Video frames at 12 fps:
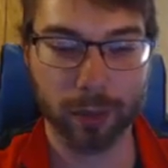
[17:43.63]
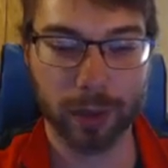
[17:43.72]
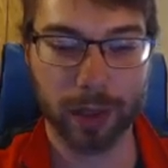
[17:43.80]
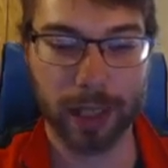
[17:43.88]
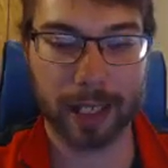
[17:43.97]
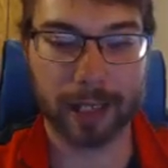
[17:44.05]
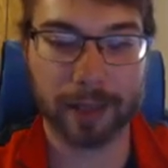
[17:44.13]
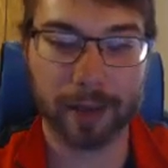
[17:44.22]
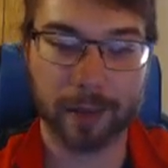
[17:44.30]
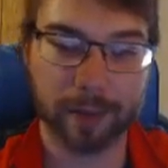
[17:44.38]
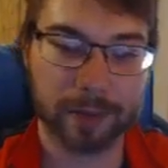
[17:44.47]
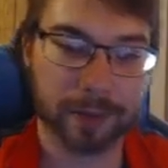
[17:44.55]
will
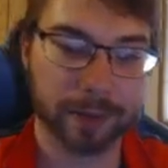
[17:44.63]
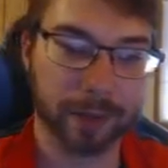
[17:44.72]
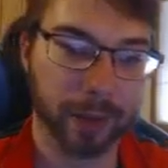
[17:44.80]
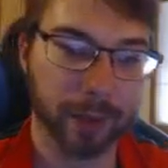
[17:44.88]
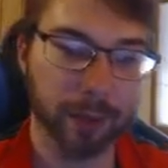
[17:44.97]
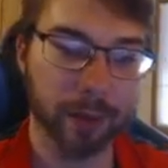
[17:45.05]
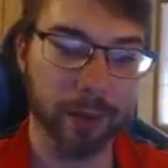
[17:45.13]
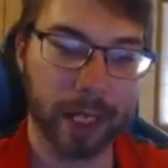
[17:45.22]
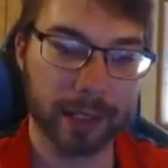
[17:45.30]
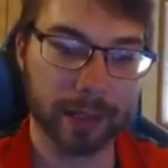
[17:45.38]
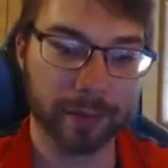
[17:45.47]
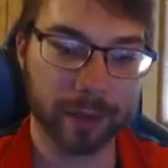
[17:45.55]
have a Blue
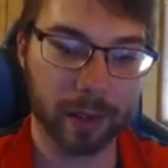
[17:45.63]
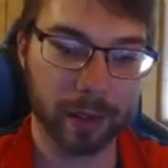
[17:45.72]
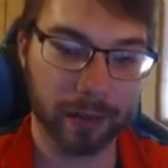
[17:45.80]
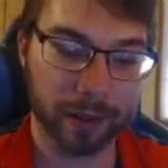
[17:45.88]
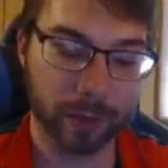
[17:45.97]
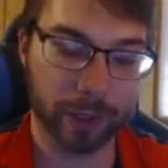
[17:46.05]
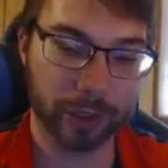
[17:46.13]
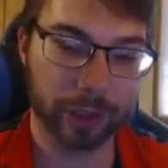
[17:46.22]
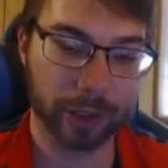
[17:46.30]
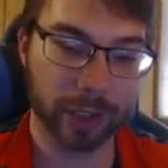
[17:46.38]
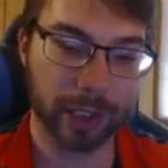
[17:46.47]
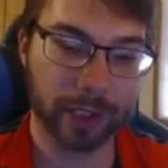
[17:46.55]
Eyes involved, which
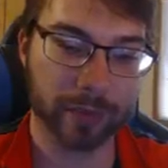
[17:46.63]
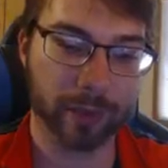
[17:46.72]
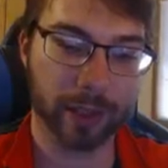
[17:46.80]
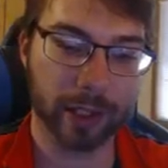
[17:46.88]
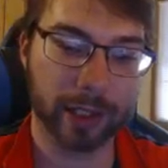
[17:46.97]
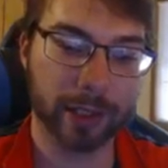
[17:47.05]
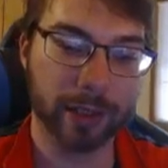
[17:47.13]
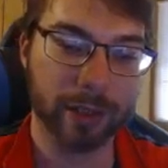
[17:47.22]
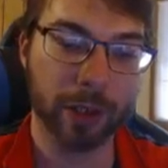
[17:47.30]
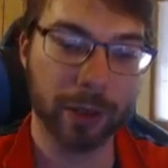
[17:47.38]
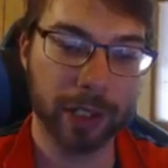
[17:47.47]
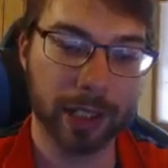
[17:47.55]
is very
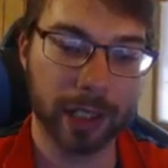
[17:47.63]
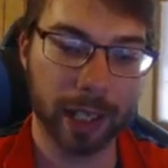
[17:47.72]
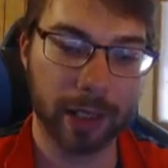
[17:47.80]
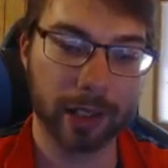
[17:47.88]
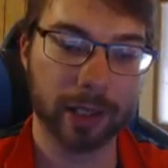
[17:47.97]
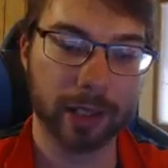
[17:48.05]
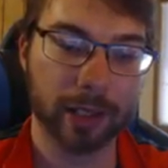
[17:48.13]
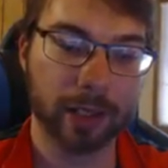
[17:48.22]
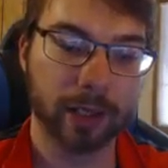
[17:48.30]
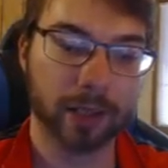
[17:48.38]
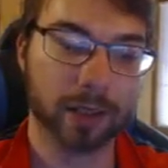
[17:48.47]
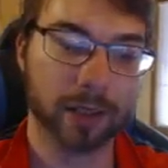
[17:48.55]
OTK
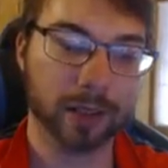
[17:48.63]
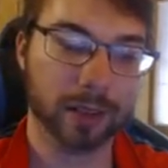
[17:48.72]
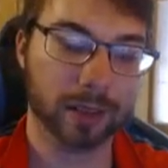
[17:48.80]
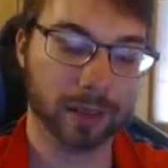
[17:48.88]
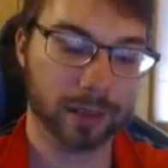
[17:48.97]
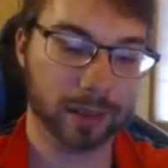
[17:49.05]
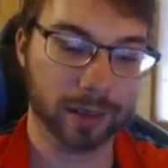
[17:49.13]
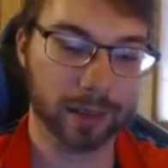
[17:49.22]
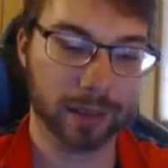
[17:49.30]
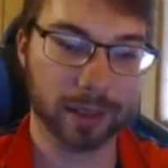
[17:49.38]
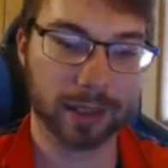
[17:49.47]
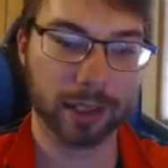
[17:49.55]

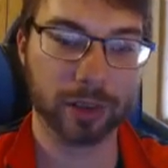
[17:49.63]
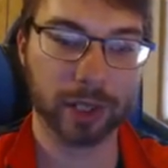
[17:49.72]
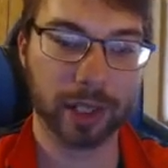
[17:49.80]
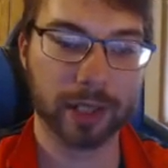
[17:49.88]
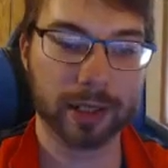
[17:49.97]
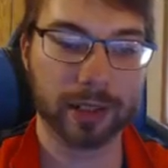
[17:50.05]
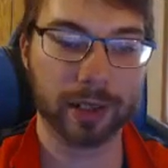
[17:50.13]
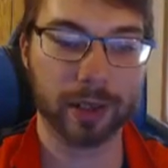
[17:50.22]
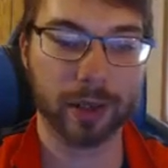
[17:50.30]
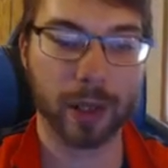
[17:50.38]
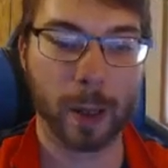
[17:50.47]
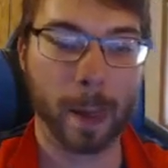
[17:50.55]
centric.
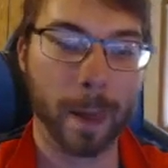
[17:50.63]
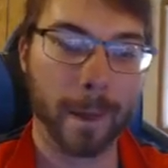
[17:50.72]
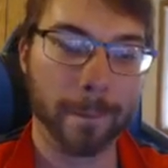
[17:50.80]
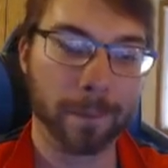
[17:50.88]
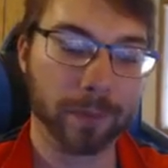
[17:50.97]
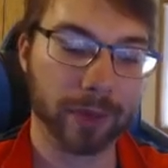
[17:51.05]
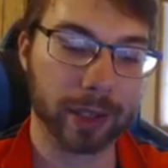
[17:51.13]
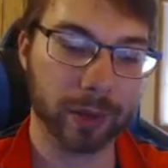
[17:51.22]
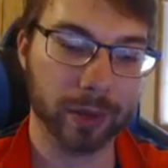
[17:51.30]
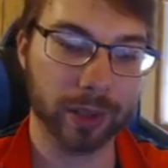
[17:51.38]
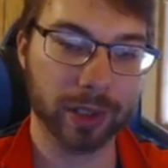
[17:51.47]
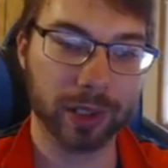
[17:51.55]
So
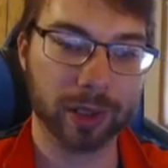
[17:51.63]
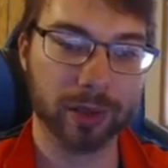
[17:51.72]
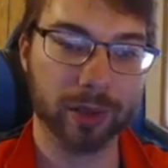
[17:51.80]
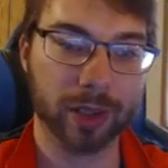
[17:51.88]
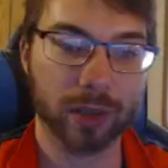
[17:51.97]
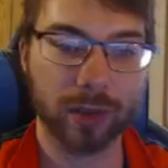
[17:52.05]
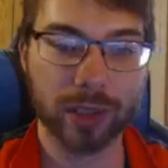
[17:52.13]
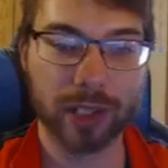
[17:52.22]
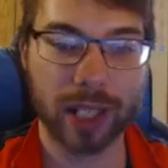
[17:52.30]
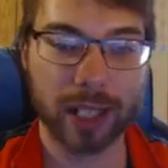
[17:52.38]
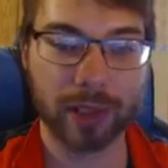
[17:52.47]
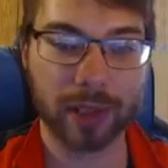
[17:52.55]
we'll just
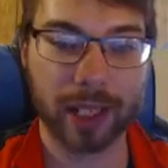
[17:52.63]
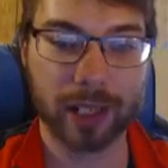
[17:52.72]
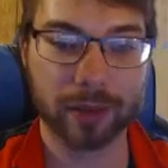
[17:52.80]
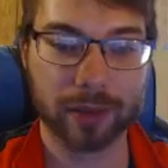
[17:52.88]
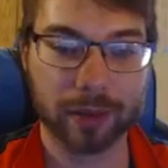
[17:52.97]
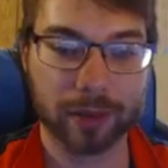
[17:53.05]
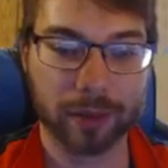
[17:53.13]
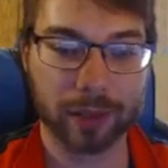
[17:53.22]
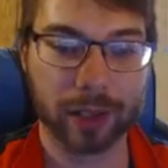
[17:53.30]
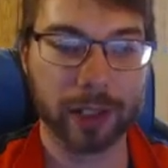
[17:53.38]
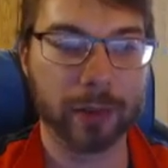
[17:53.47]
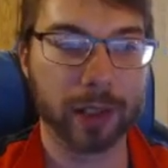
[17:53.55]
not do that.
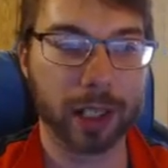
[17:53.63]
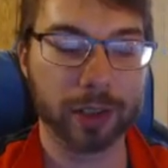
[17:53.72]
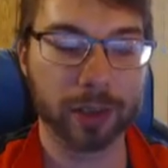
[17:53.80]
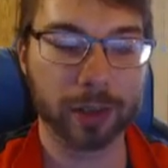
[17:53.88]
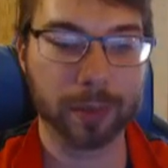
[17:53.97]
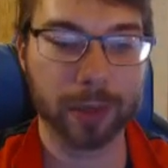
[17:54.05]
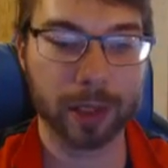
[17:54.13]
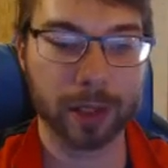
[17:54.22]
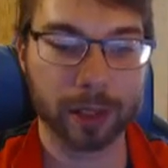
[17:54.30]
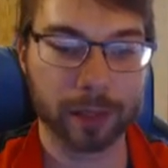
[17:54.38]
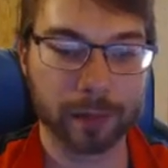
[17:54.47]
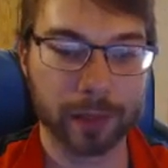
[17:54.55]
3,100
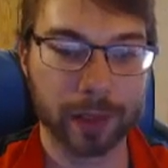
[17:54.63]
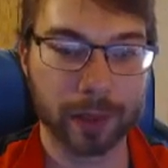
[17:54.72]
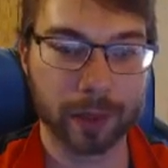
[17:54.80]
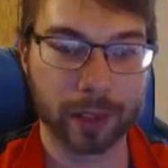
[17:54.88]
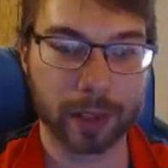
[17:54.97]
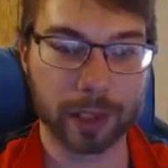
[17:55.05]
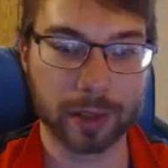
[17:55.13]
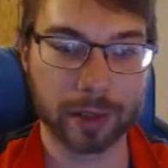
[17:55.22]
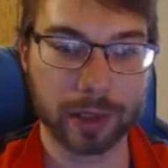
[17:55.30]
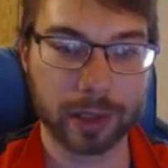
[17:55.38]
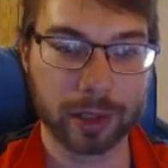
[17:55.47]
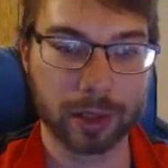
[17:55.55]
beater on the field with our
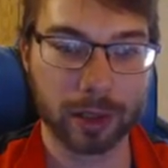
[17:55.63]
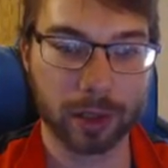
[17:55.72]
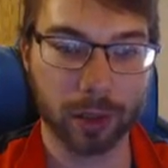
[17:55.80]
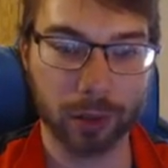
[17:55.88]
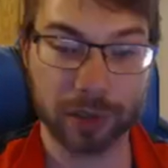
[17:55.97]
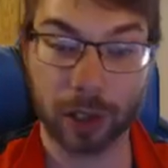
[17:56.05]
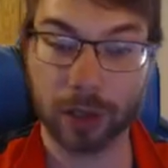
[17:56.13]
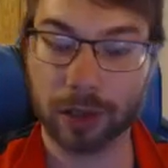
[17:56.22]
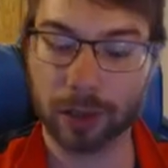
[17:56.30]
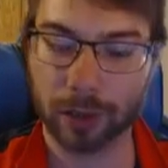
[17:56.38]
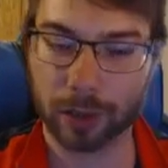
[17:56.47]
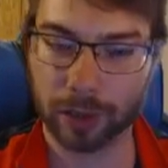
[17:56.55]
Dios. Oh,
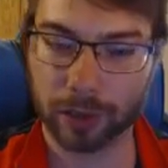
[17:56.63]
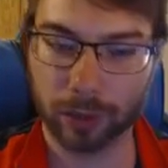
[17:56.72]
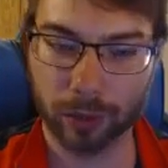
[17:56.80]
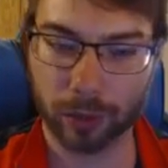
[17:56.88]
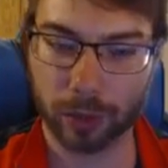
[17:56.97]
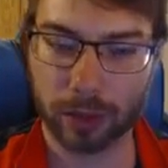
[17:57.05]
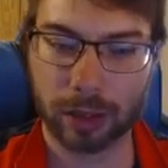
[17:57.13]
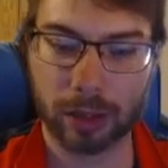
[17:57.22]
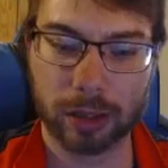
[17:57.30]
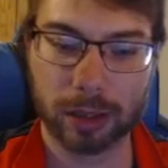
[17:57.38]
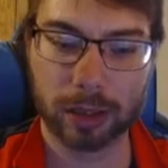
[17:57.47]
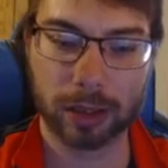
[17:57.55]
Dark Lords. Ooh,
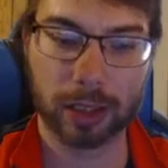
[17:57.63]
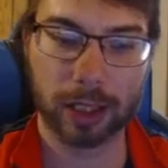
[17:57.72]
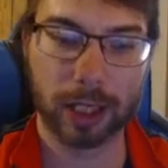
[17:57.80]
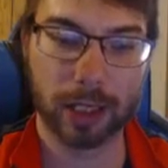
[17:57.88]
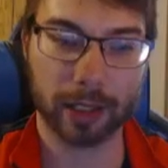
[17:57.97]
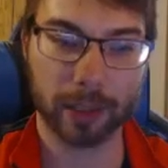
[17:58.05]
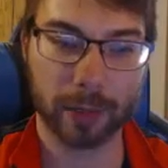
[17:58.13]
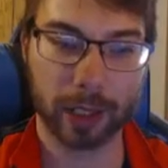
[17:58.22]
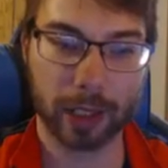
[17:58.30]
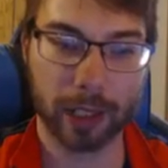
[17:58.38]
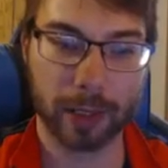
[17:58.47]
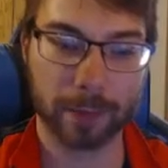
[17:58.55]
I didn't
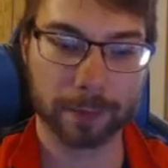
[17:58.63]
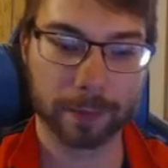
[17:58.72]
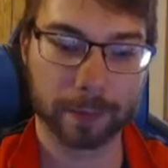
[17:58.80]
expect that.